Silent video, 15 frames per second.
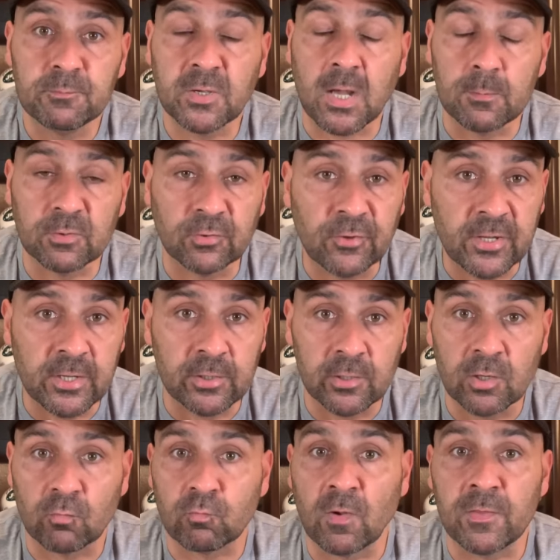become a leader,
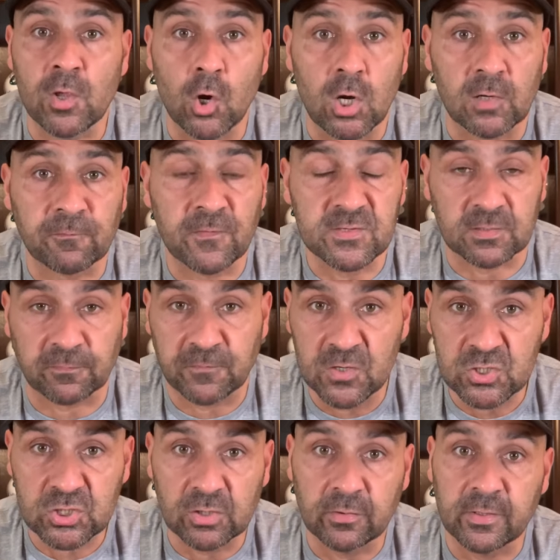run the offense
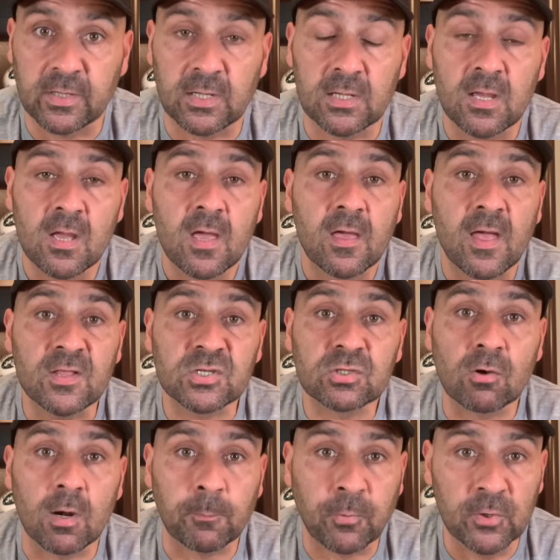efficiently, and
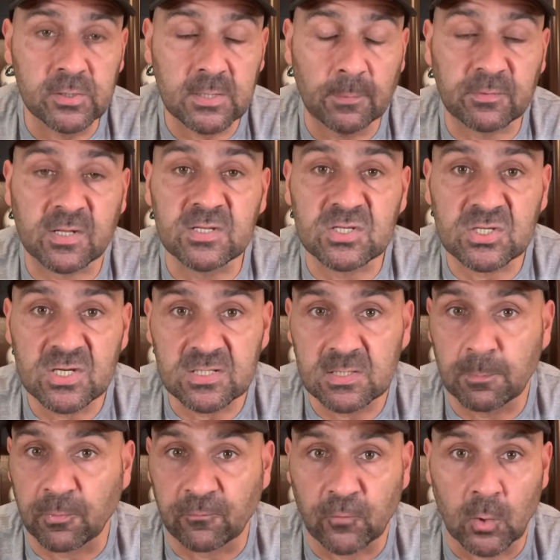start putting up consistent
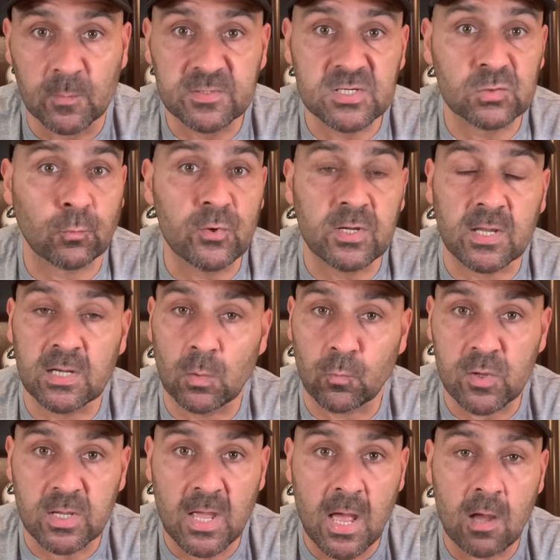performances week in and
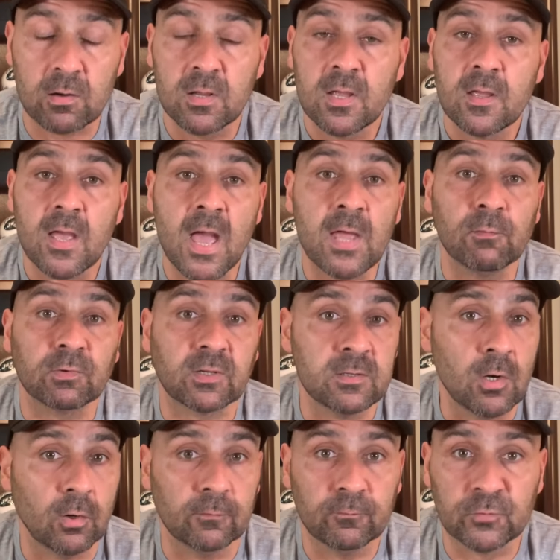week out, and, you
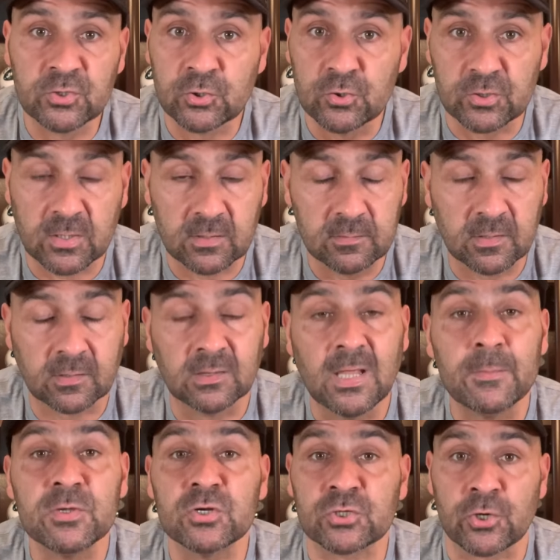know, reduce,
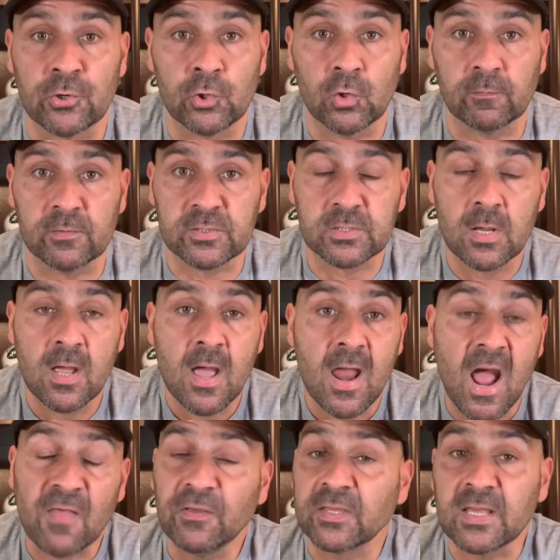limit your turnovers.
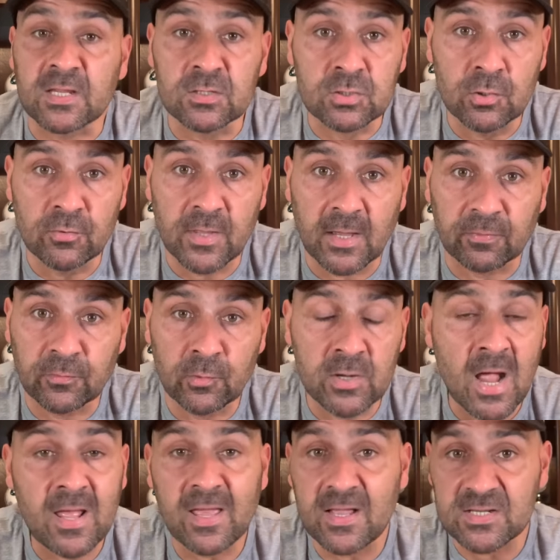I think he can do that. You're
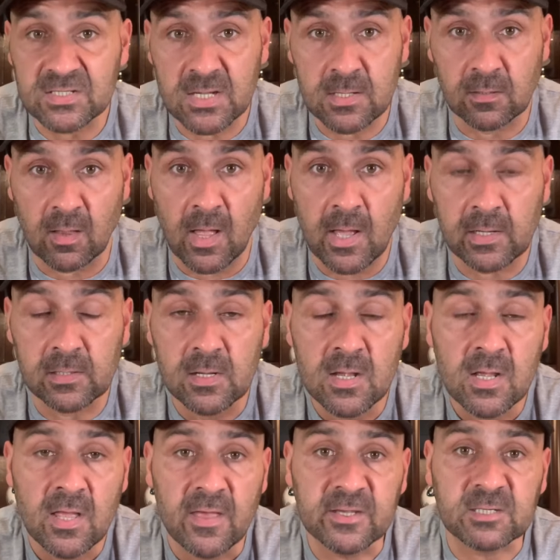not asking a lot,
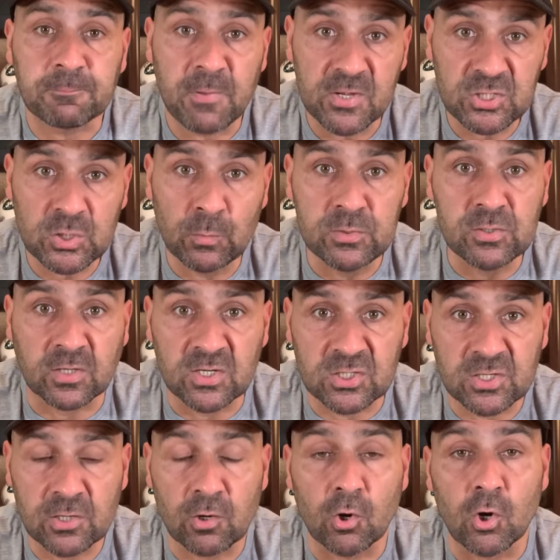especially when you
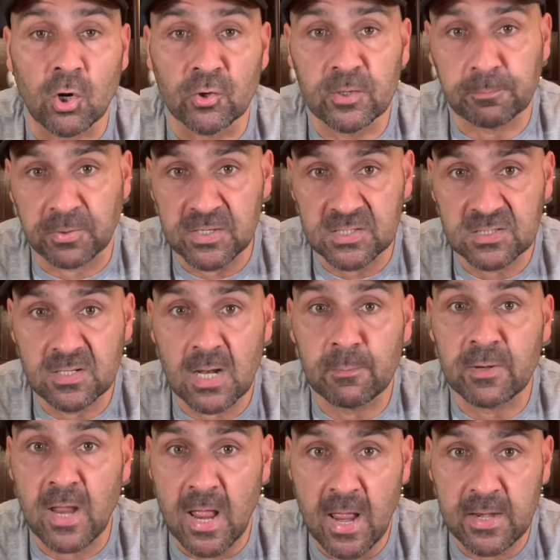consider all the pieces that have
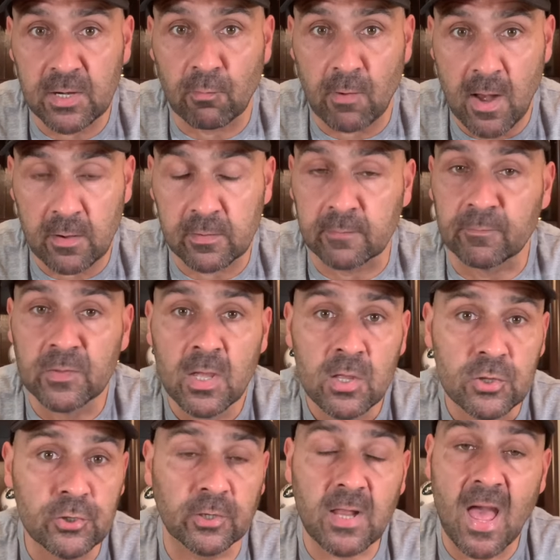been added around him.
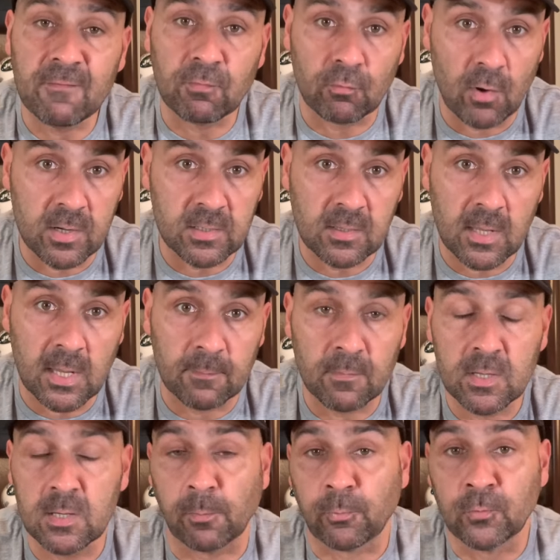You're going to have a running game,
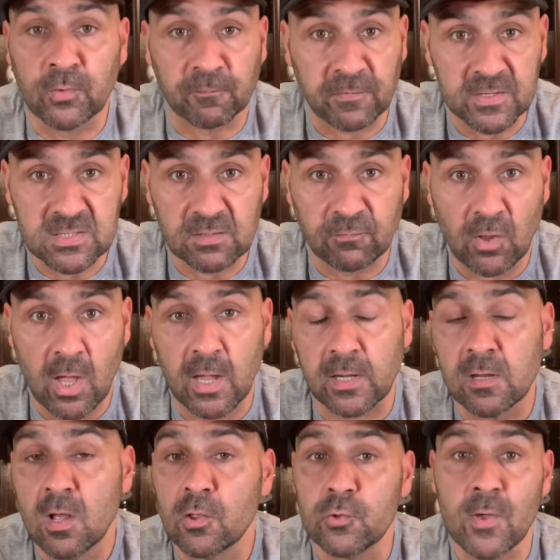an improved offensive line.
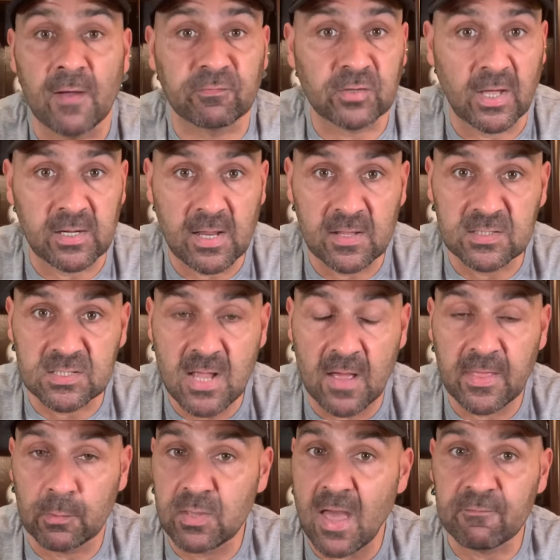You have tight ends now
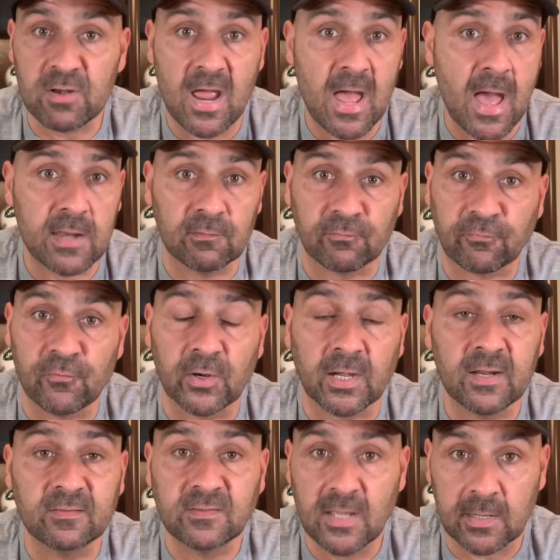that you haven't had in friggin'
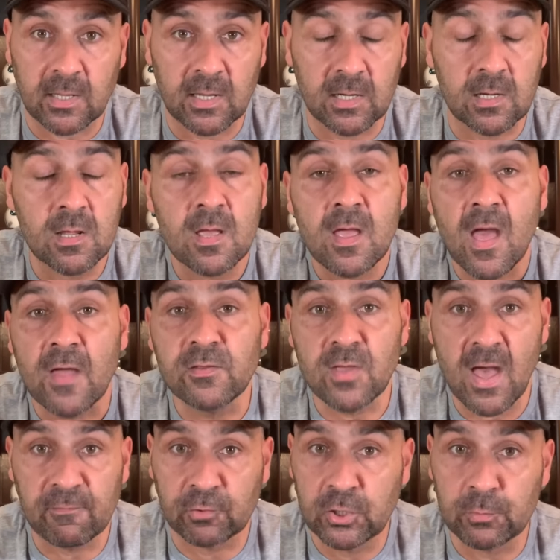a decade, and you
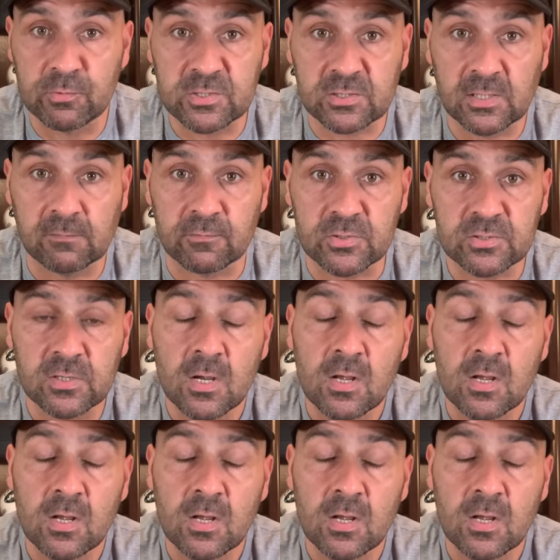have good receivers.